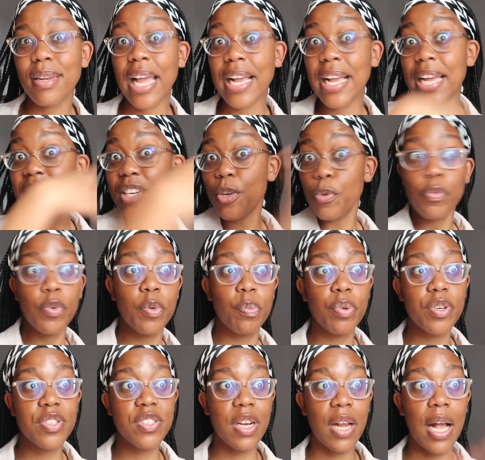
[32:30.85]
Like, a different
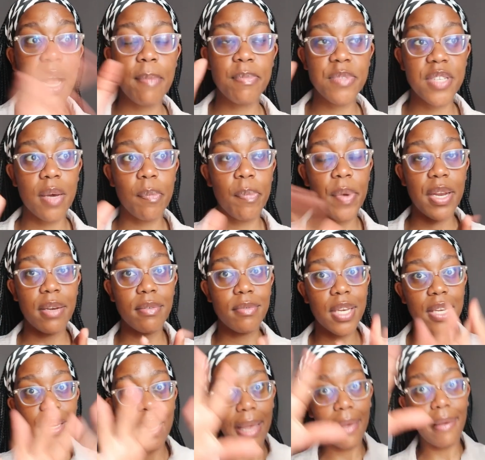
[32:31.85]
person comes up and,
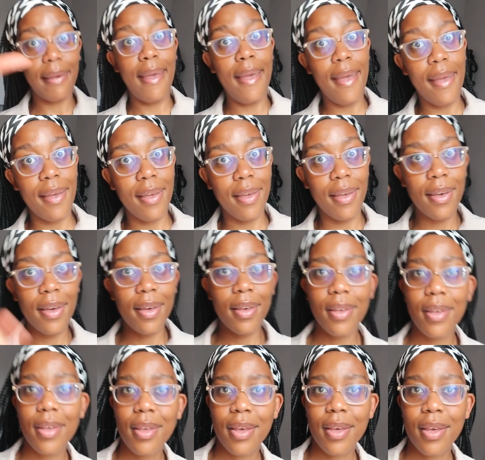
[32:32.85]
like, hey,
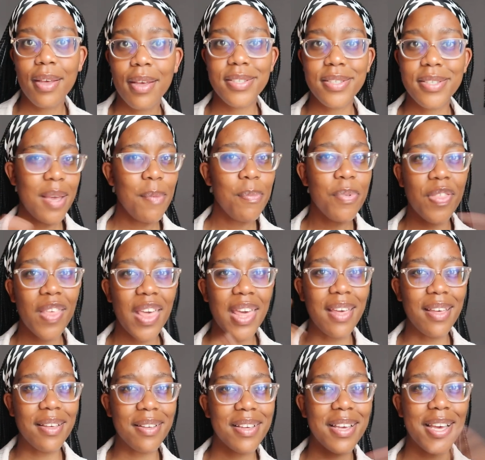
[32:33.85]
same
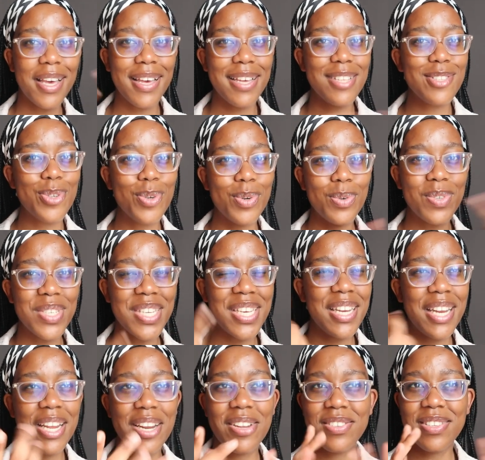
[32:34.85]
thing. It's a
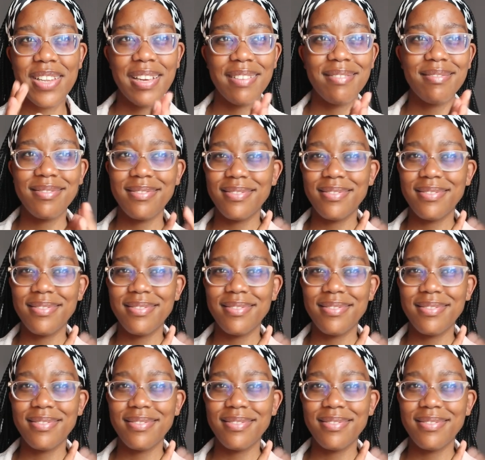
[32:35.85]
routine. I was like,